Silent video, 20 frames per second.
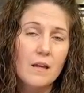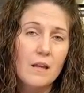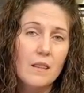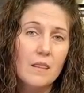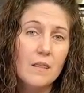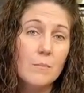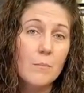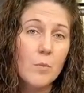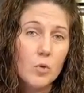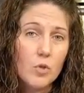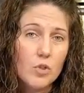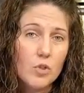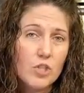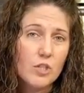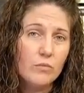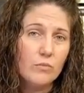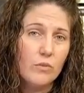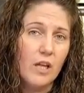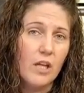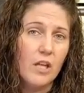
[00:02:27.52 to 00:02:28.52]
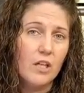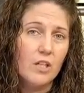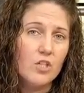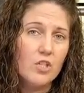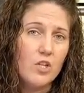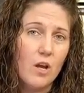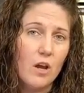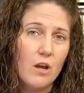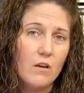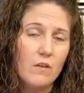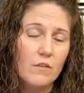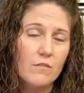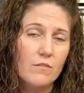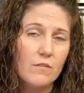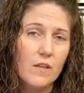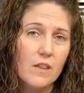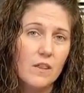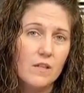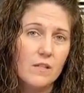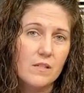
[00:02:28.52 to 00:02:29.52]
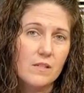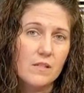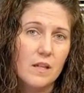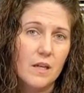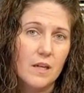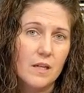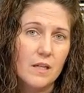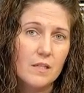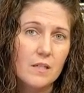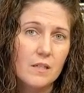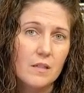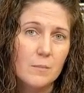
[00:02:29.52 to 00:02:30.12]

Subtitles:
The motion range of this light